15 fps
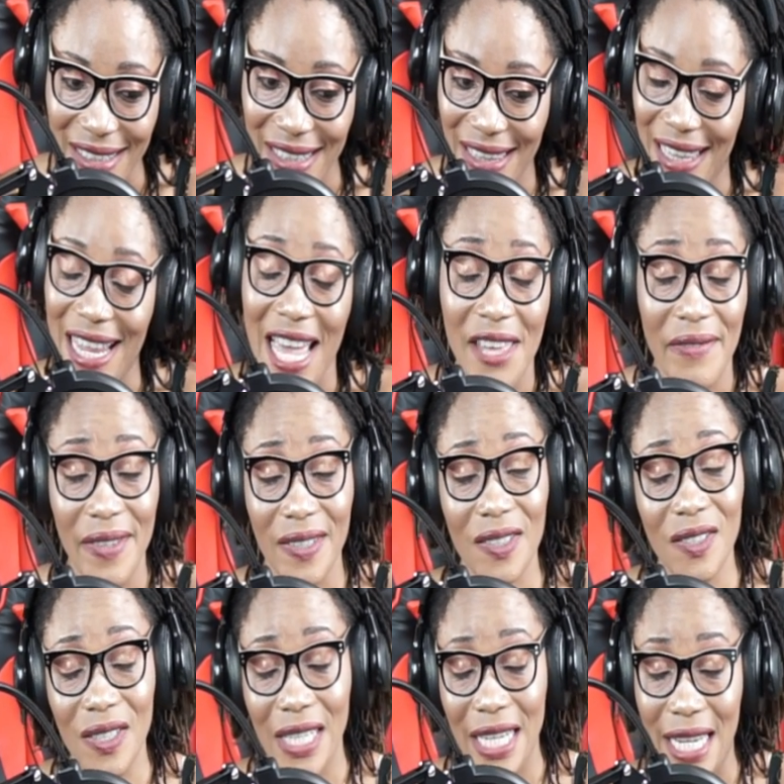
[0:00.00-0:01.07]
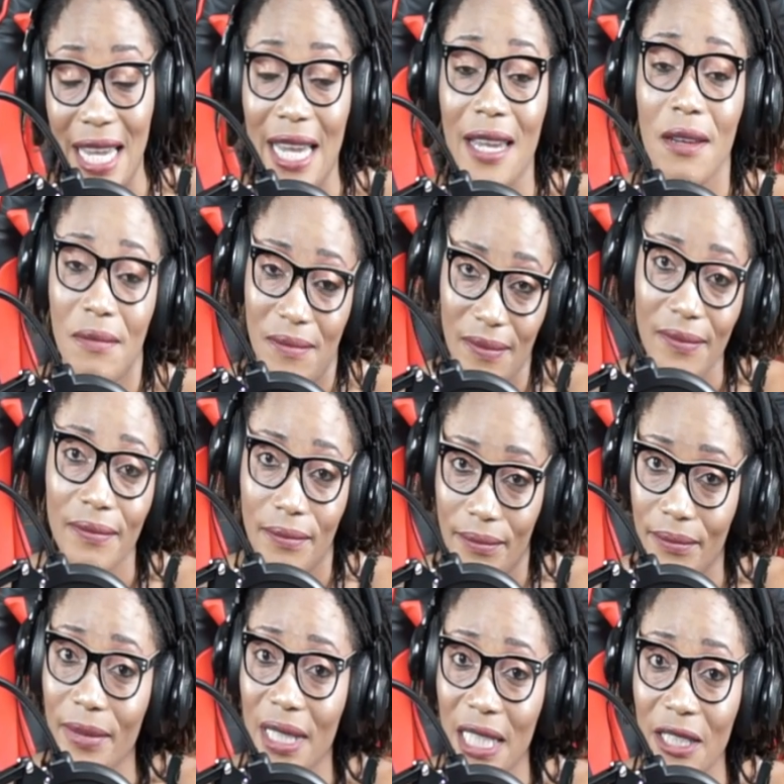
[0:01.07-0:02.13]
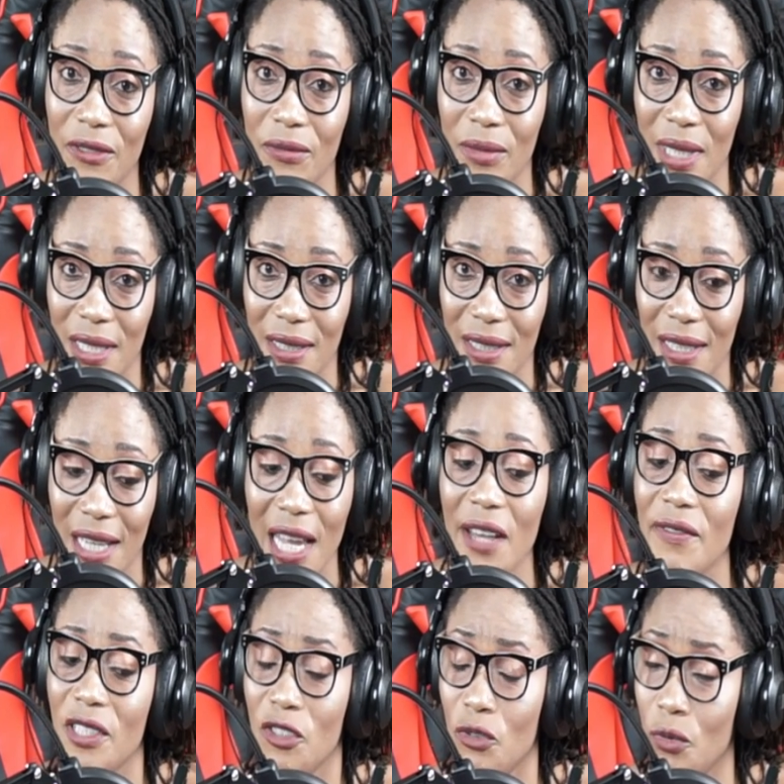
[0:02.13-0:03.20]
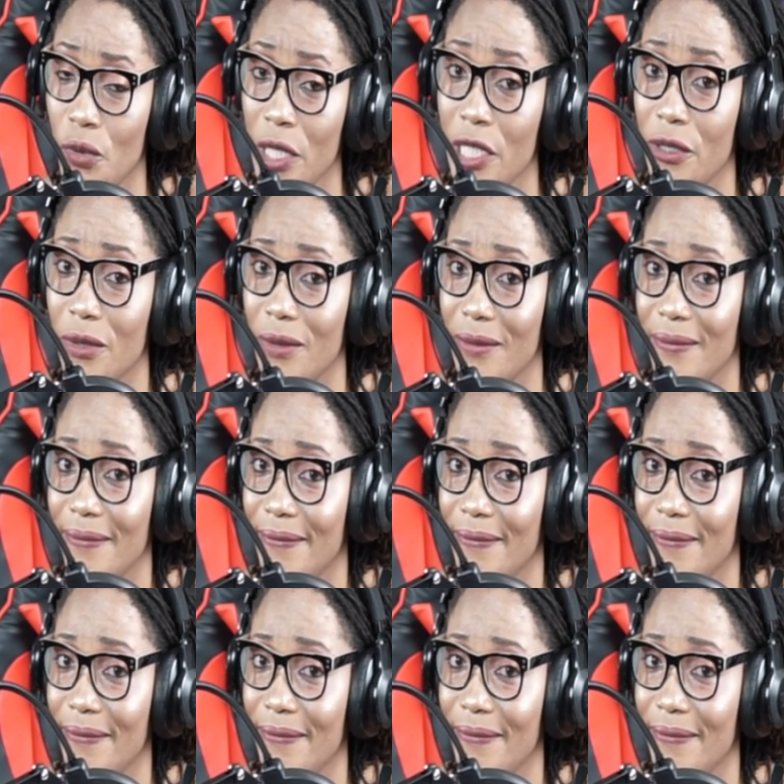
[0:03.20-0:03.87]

Life is not a game. Believe me, life is real.